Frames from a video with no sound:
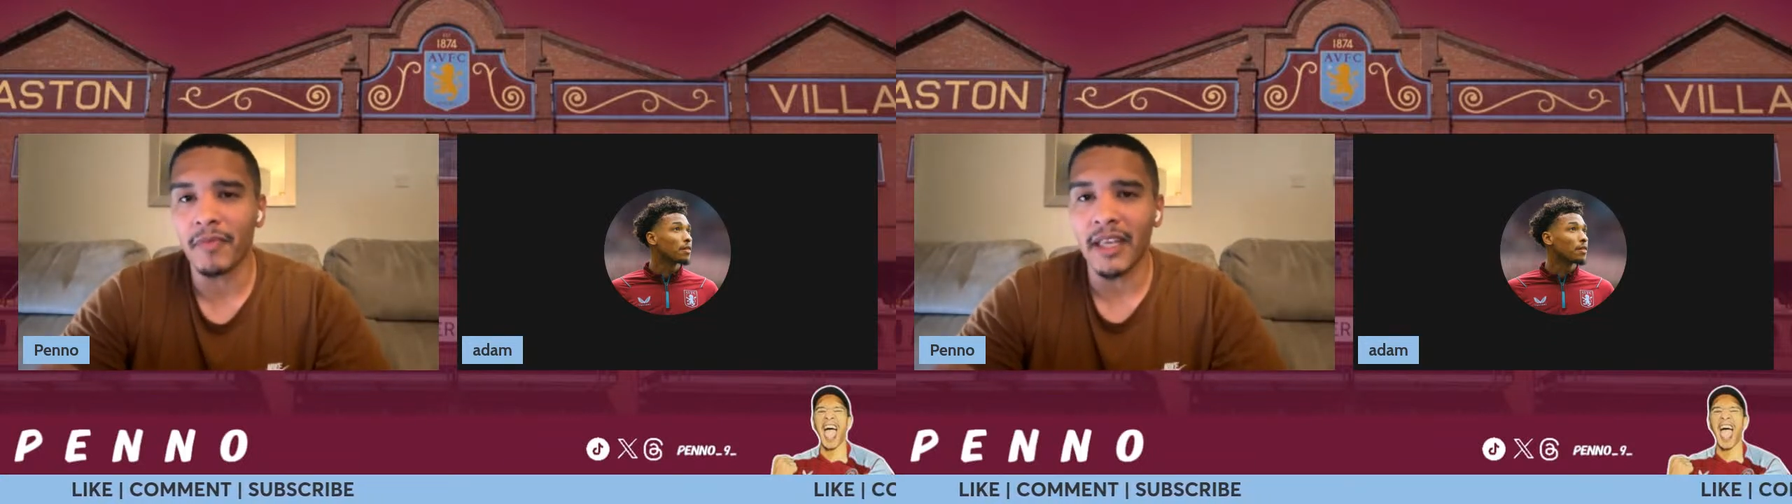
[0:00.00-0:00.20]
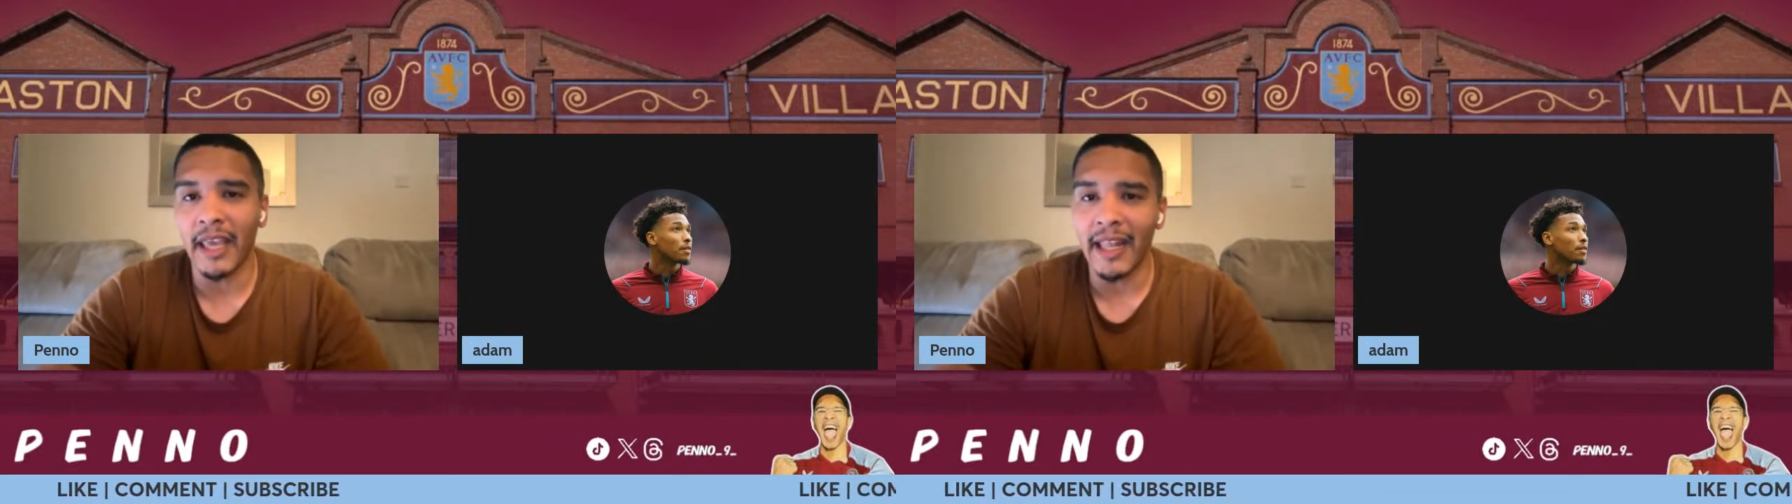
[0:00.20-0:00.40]

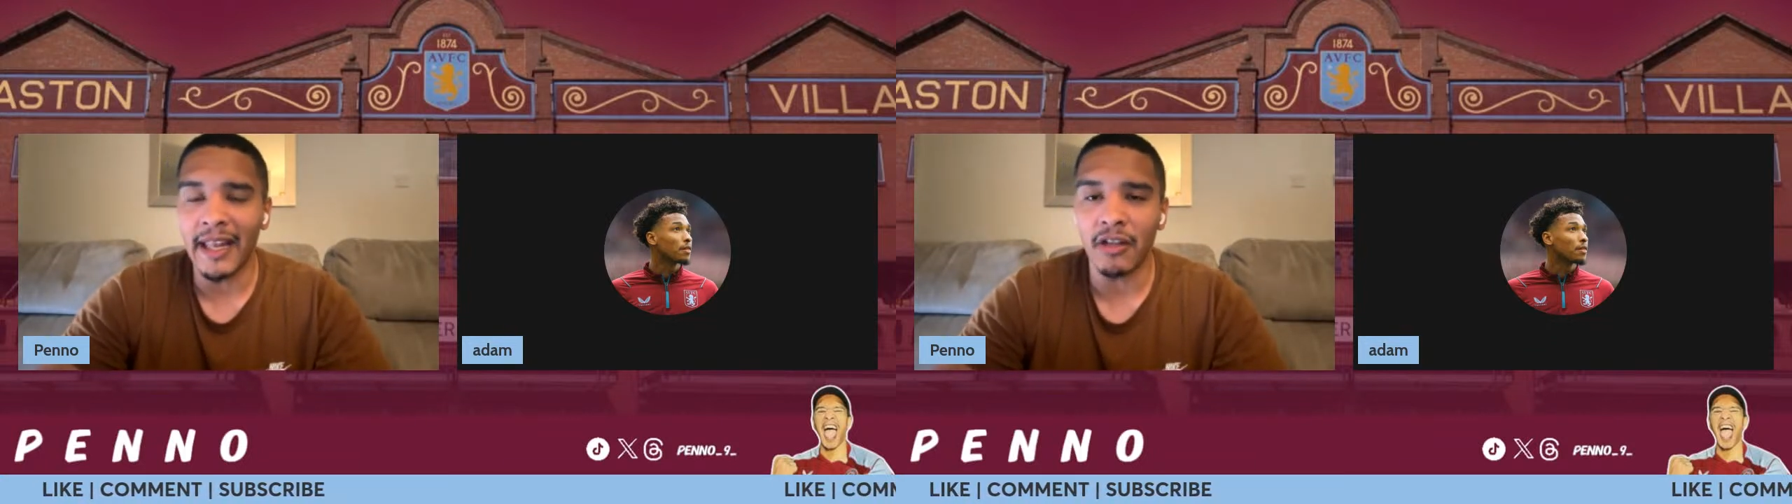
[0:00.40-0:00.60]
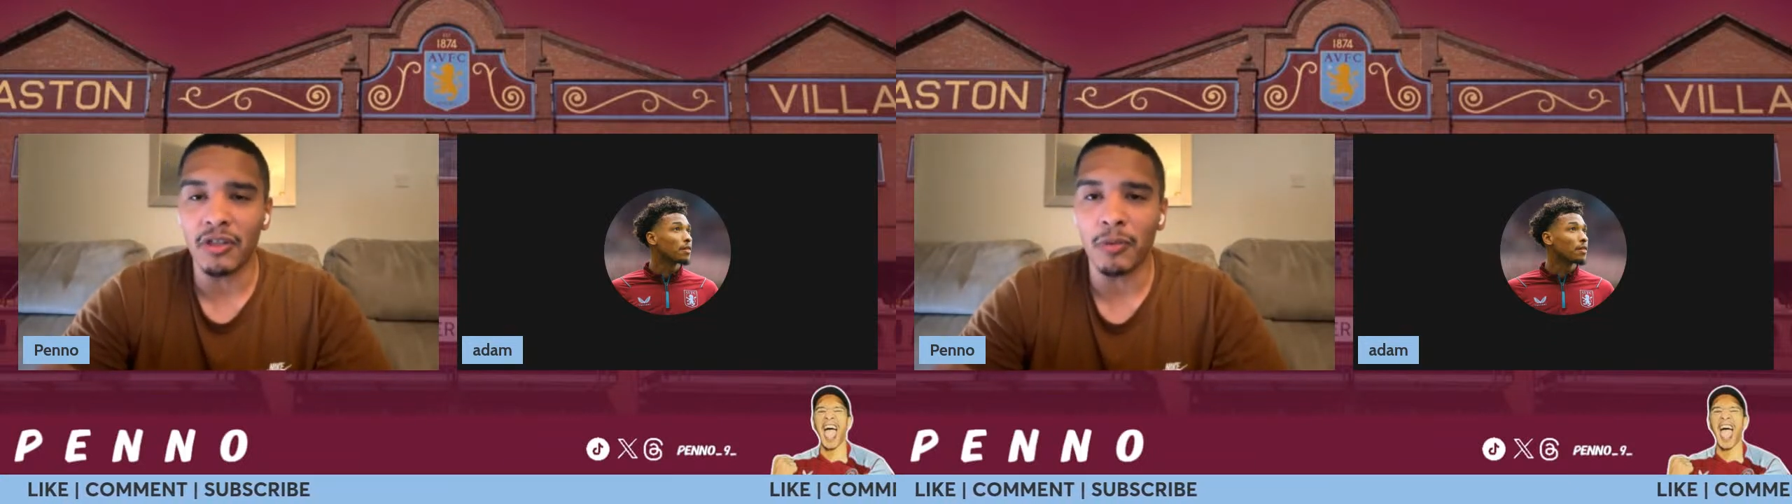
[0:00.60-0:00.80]
yeah,
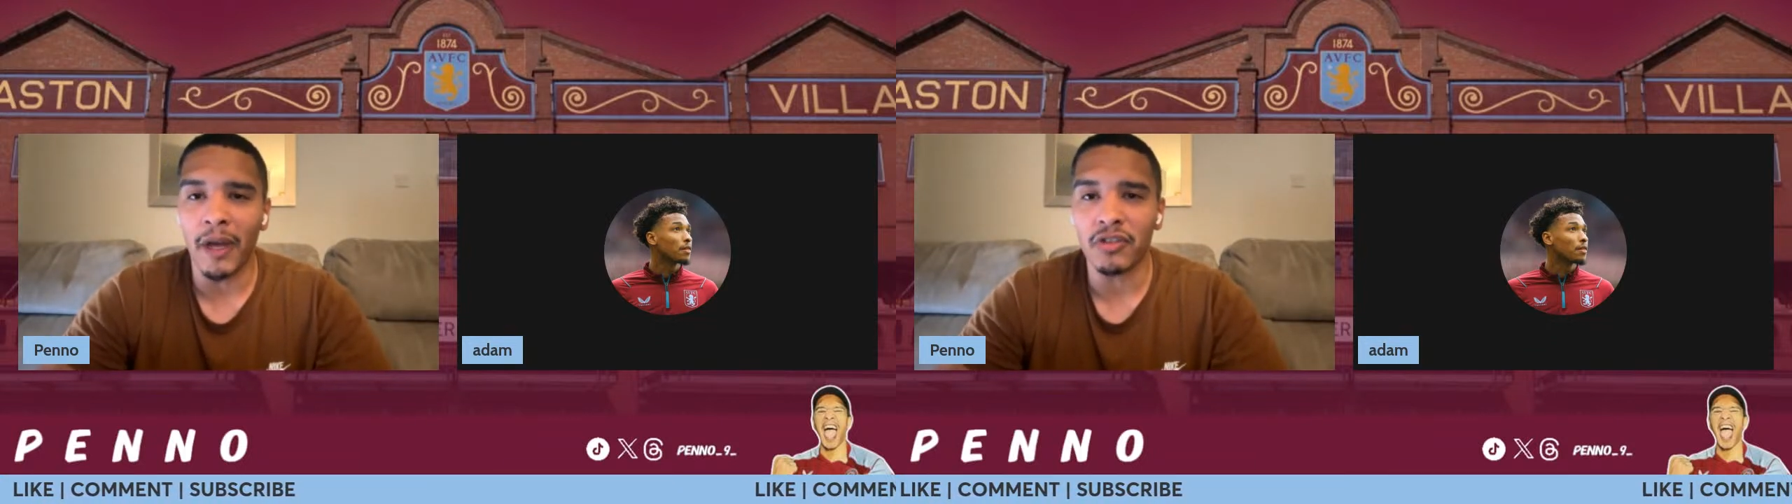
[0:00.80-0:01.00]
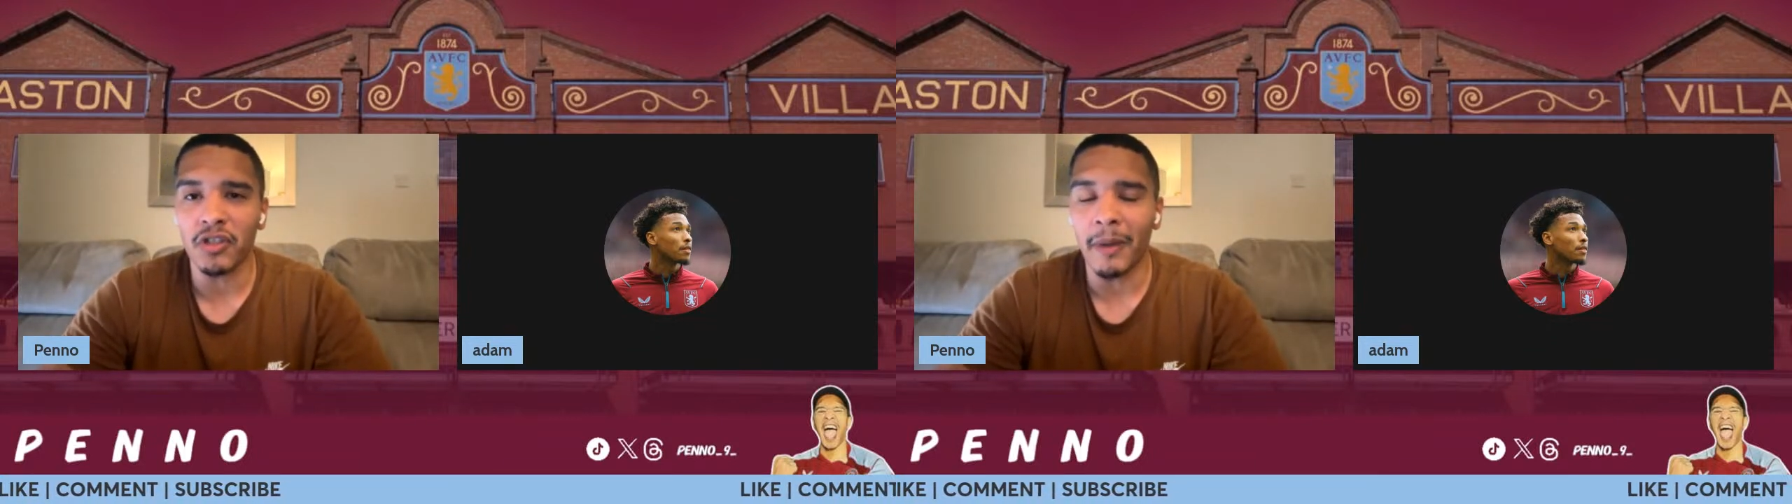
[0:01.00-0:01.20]
Leno did
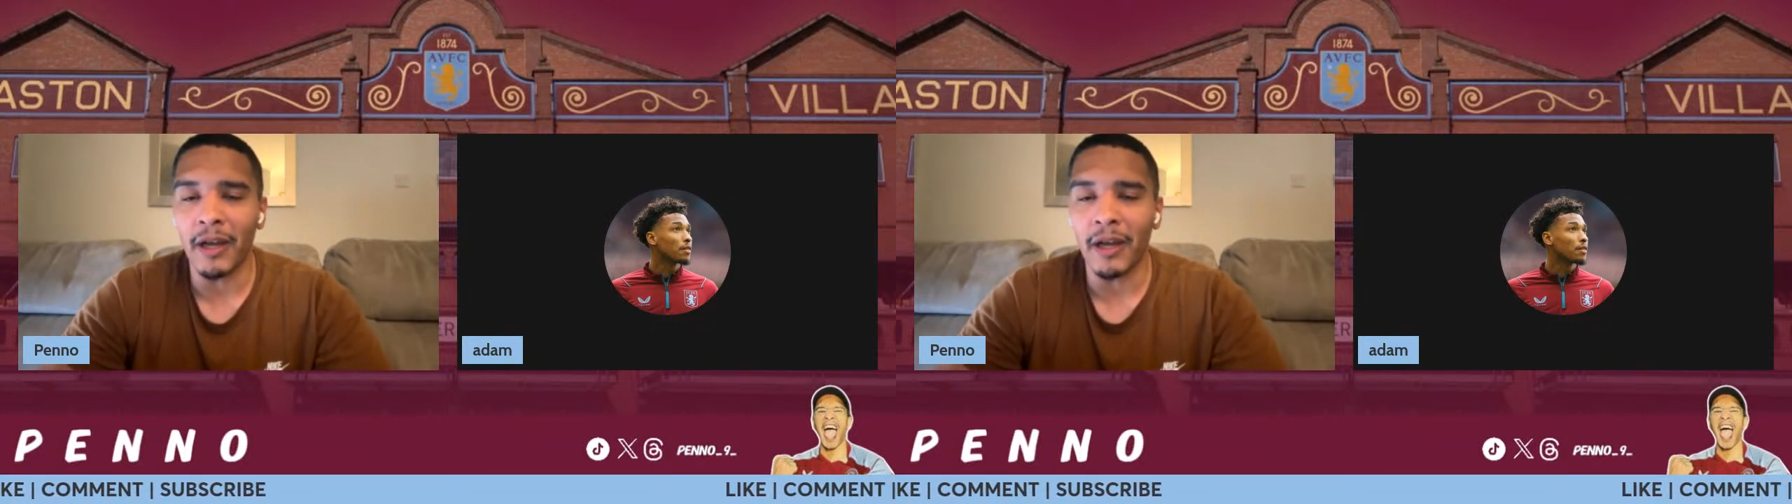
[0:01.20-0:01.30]
well to come